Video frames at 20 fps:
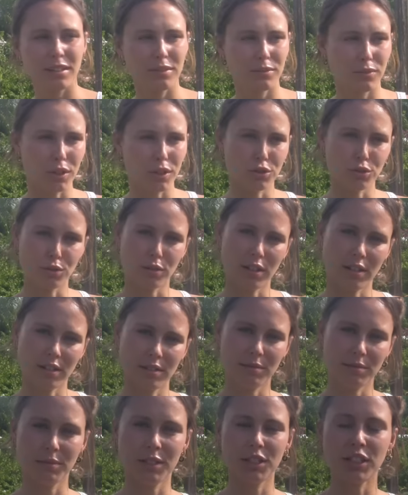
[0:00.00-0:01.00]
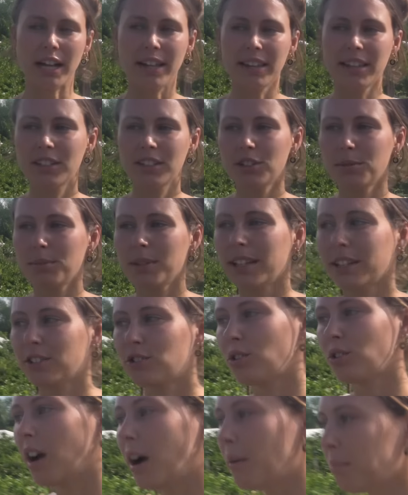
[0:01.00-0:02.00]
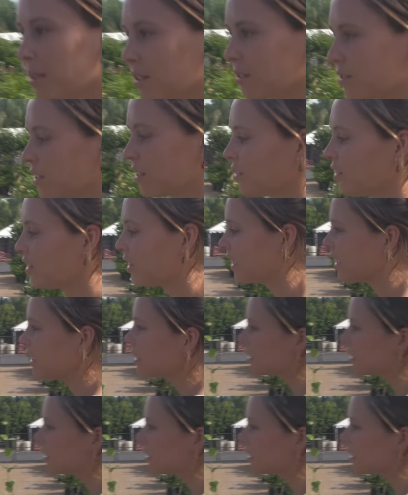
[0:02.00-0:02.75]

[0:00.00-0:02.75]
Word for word: front door, which I think should be like tropical, don't you think?